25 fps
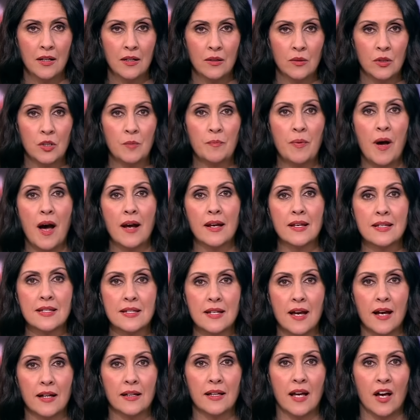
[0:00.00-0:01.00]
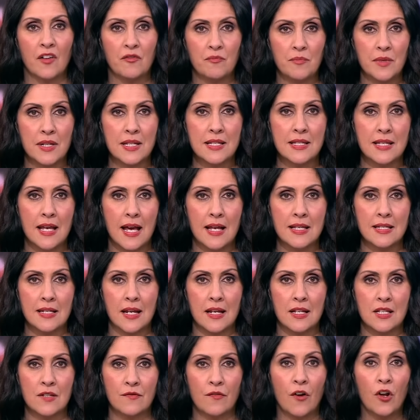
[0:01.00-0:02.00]
Well, the Pakistan government says
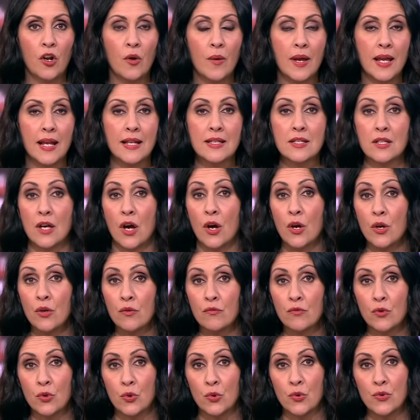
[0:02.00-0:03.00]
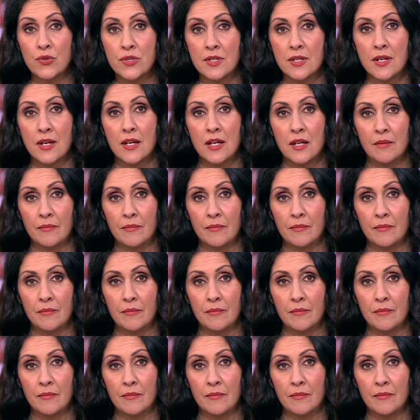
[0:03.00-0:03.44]
it's following its own rules,